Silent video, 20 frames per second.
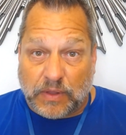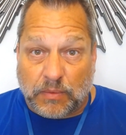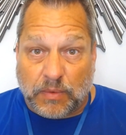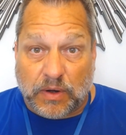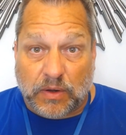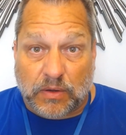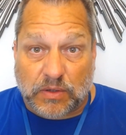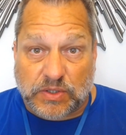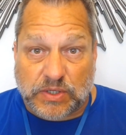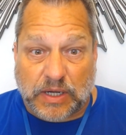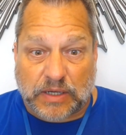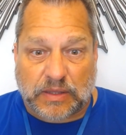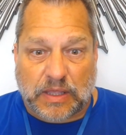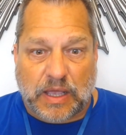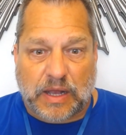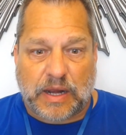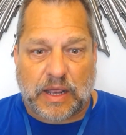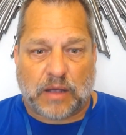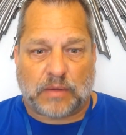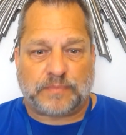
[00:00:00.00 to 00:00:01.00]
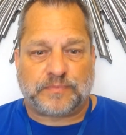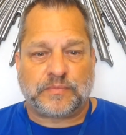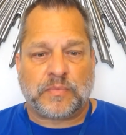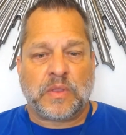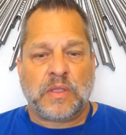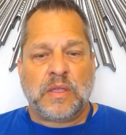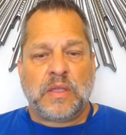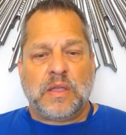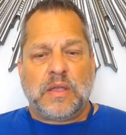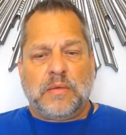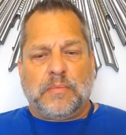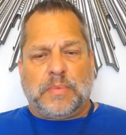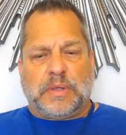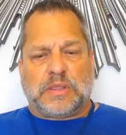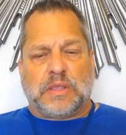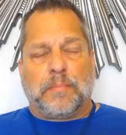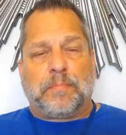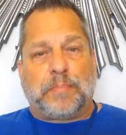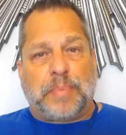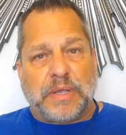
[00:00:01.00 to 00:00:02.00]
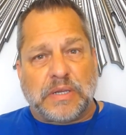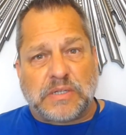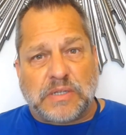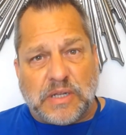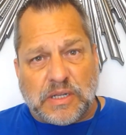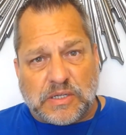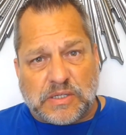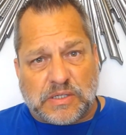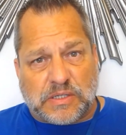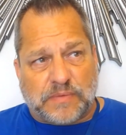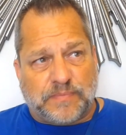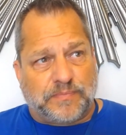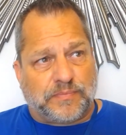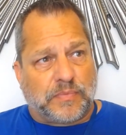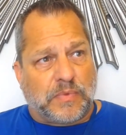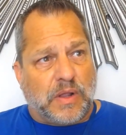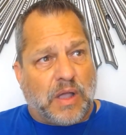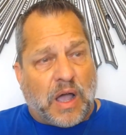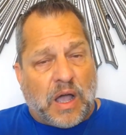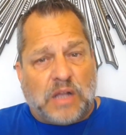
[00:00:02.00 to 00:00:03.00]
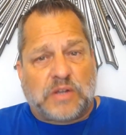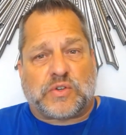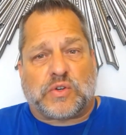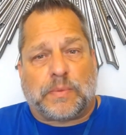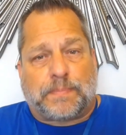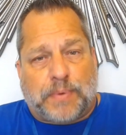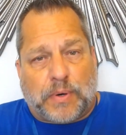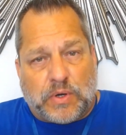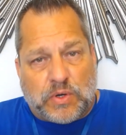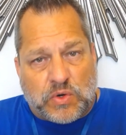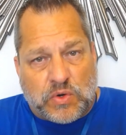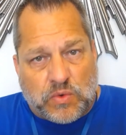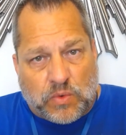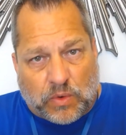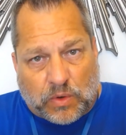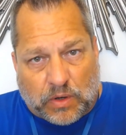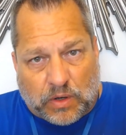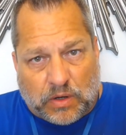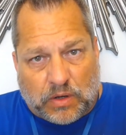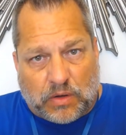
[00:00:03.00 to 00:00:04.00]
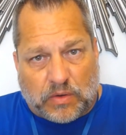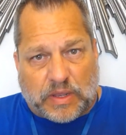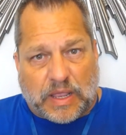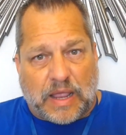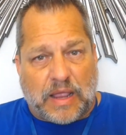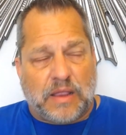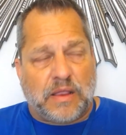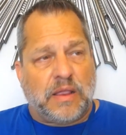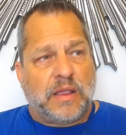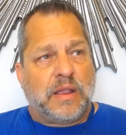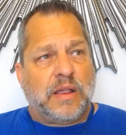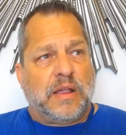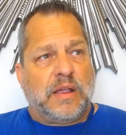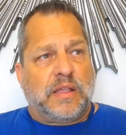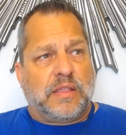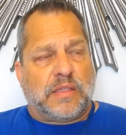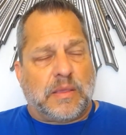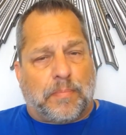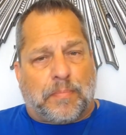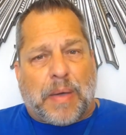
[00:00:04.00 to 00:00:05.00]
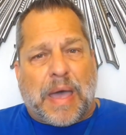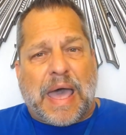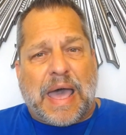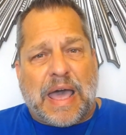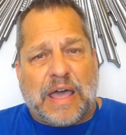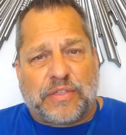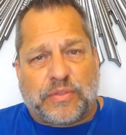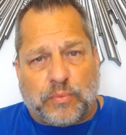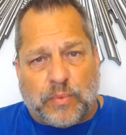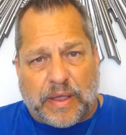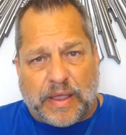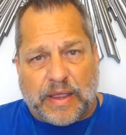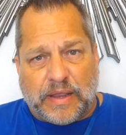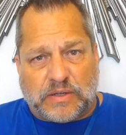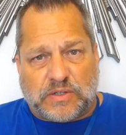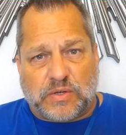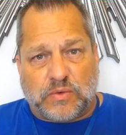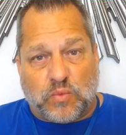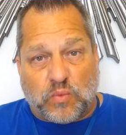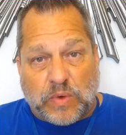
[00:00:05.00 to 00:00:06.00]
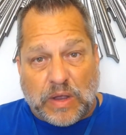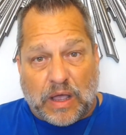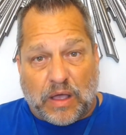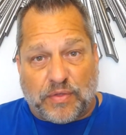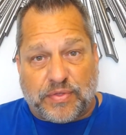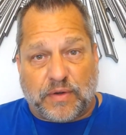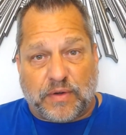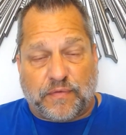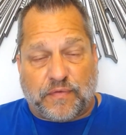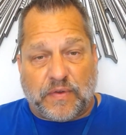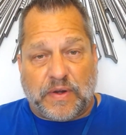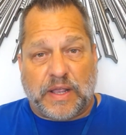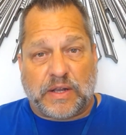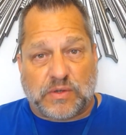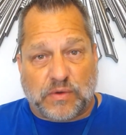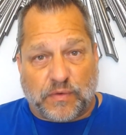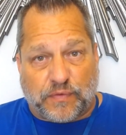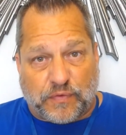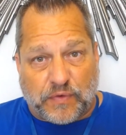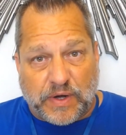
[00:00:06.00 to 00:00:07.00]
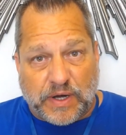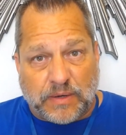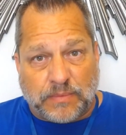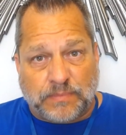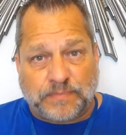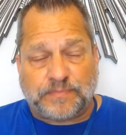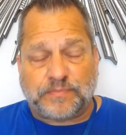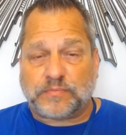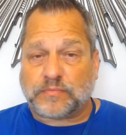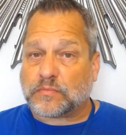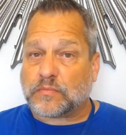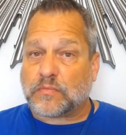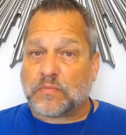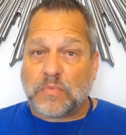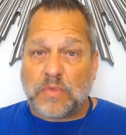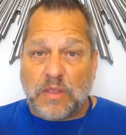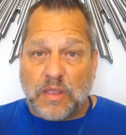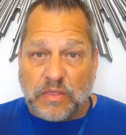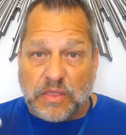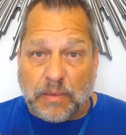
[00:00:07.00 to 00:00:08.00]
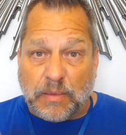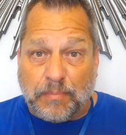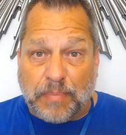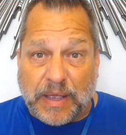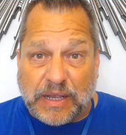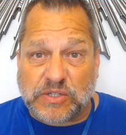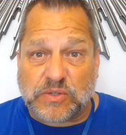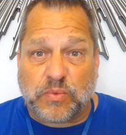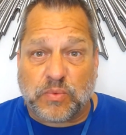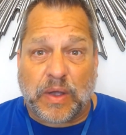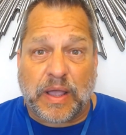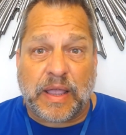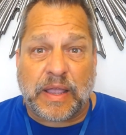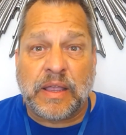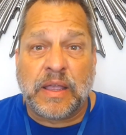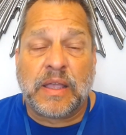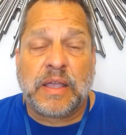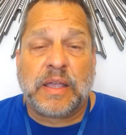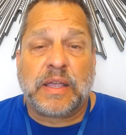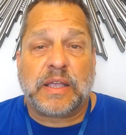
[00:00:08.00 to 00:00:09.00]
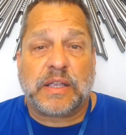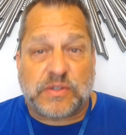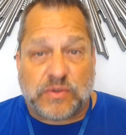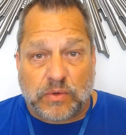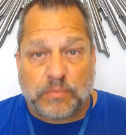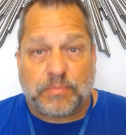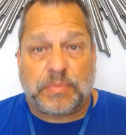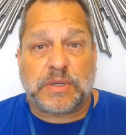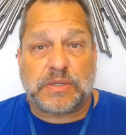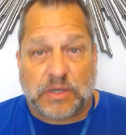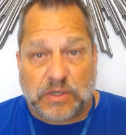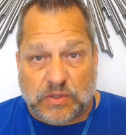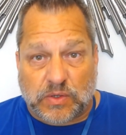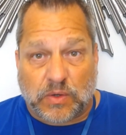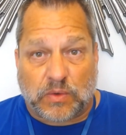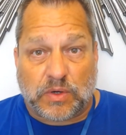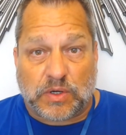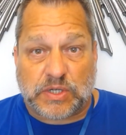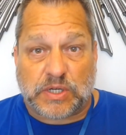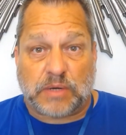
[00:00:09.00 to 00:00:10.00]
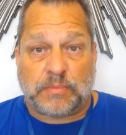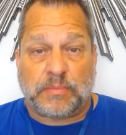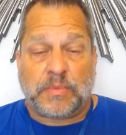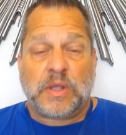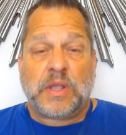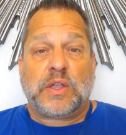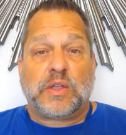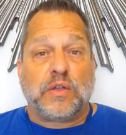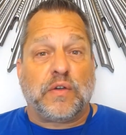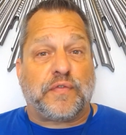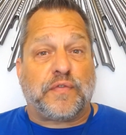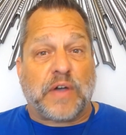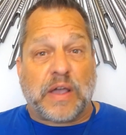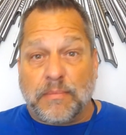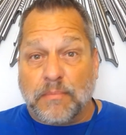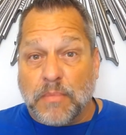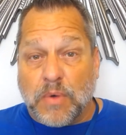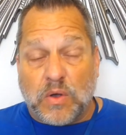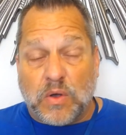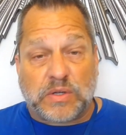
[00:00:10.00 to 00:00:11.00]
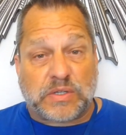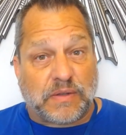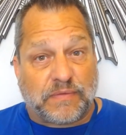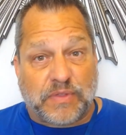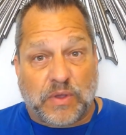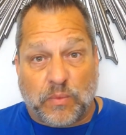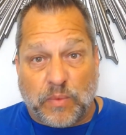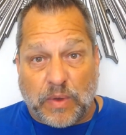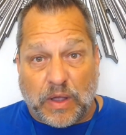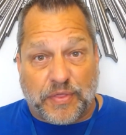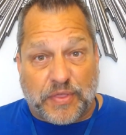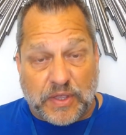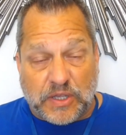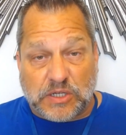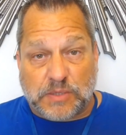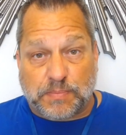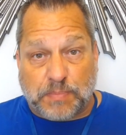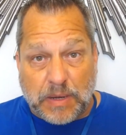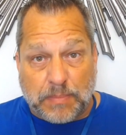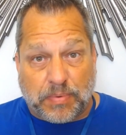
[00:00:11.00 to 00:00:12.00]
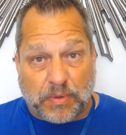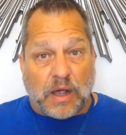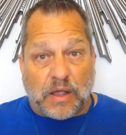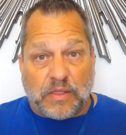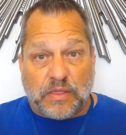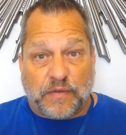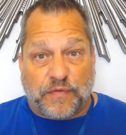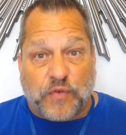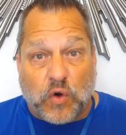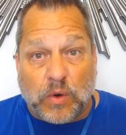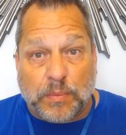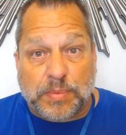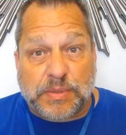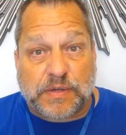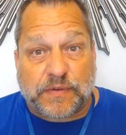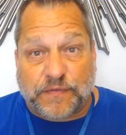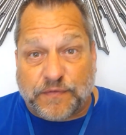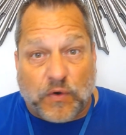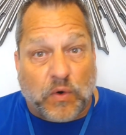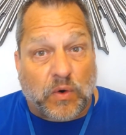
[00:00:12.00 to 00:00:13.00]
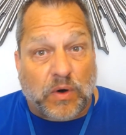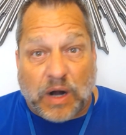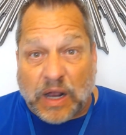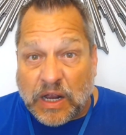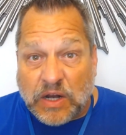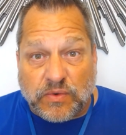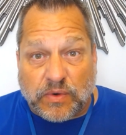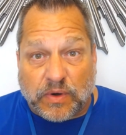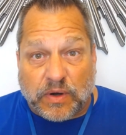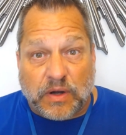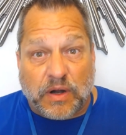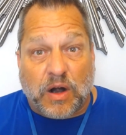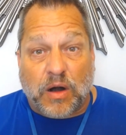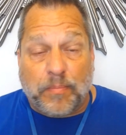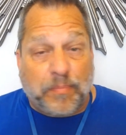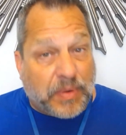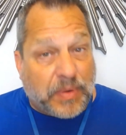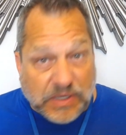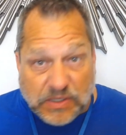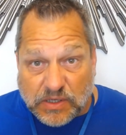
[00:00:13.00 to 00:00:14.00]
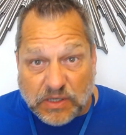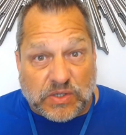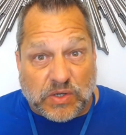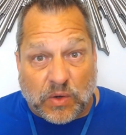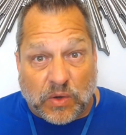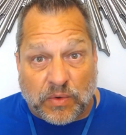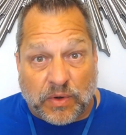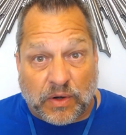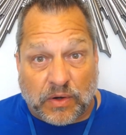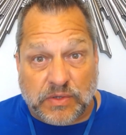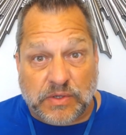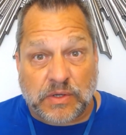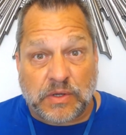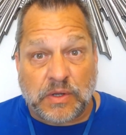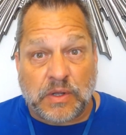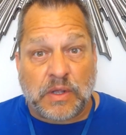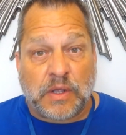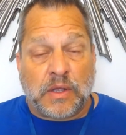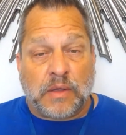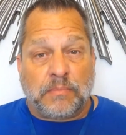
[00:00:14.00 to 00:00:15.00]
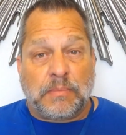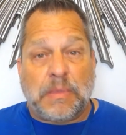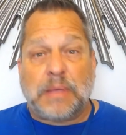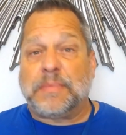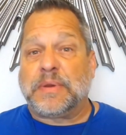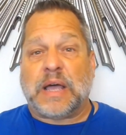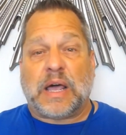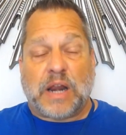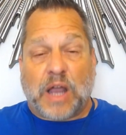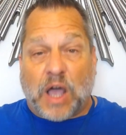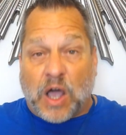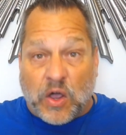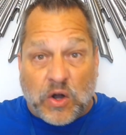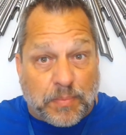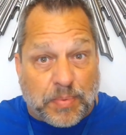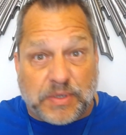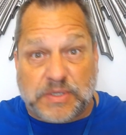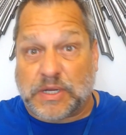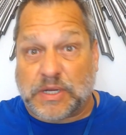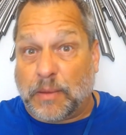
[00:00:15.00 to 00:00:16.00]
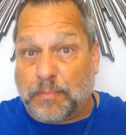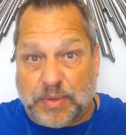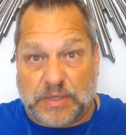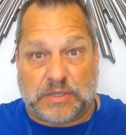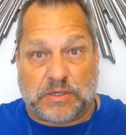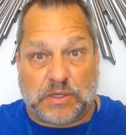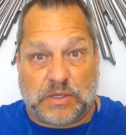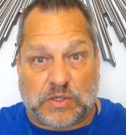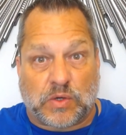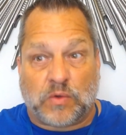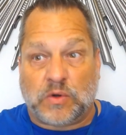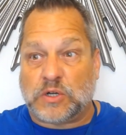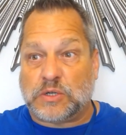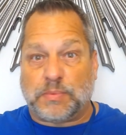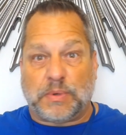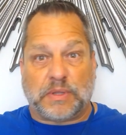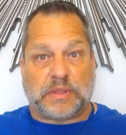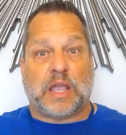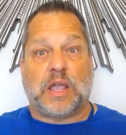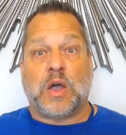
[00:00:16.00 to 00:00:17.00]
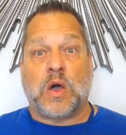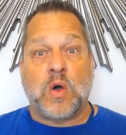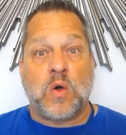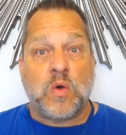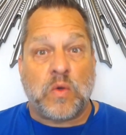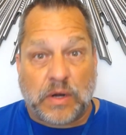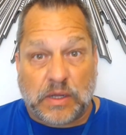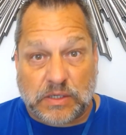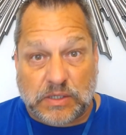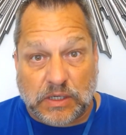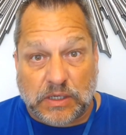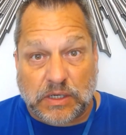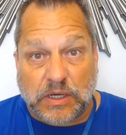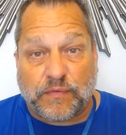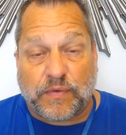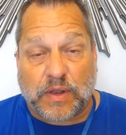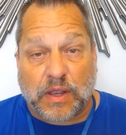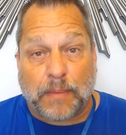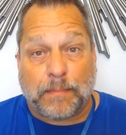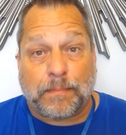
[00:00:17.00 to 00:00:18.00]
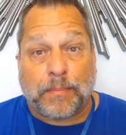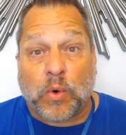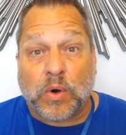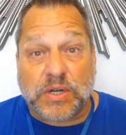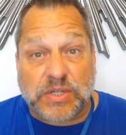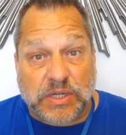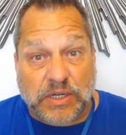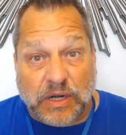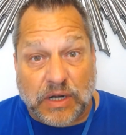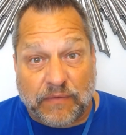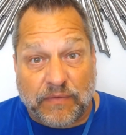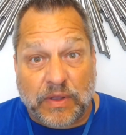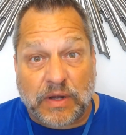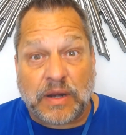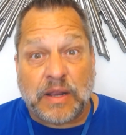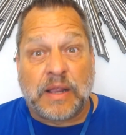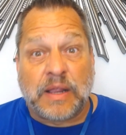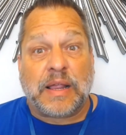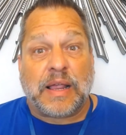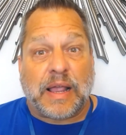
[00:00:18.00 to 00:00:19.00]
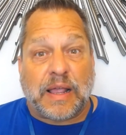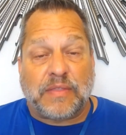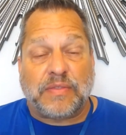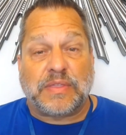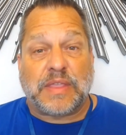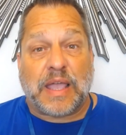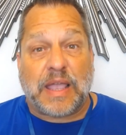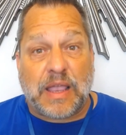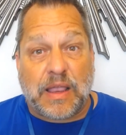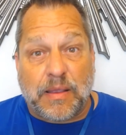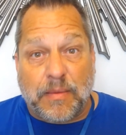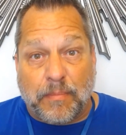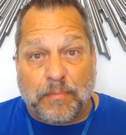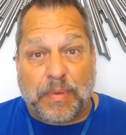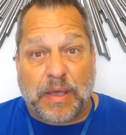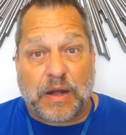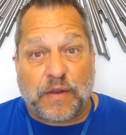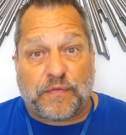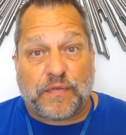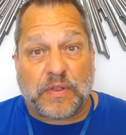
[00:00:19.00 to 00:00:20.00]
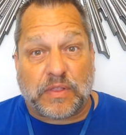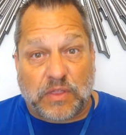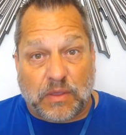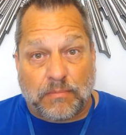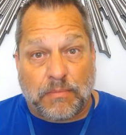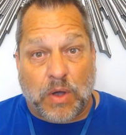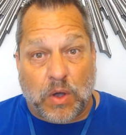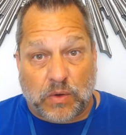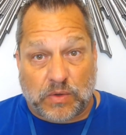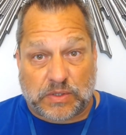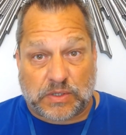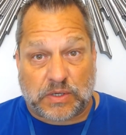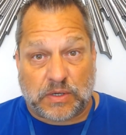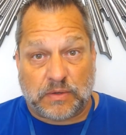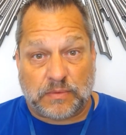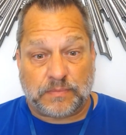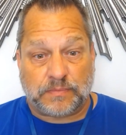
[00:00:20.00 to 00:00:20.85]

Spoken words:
want to go check that out. But the business entrepreneur, okay, the pathway to wealth and financial freedom, the best way is through business ownership. You'll find most of the wealthiest people on the Forbes 400 are business owners. Maybe not 100% business owners, but they own a significant portion of it and they benefit the most.